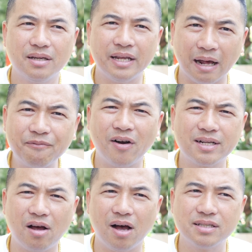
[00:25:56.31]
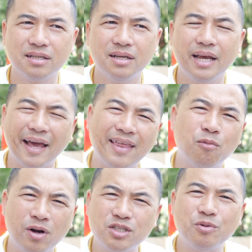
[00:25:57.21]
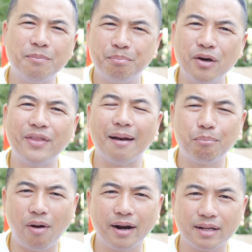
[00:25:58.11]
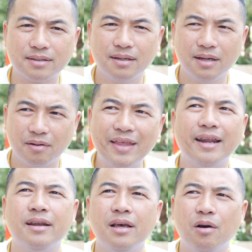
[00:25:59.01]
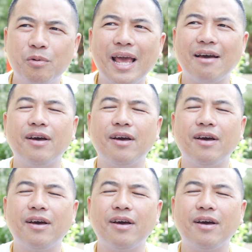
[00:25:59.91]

an upfront cost, and then once we build that product, then we have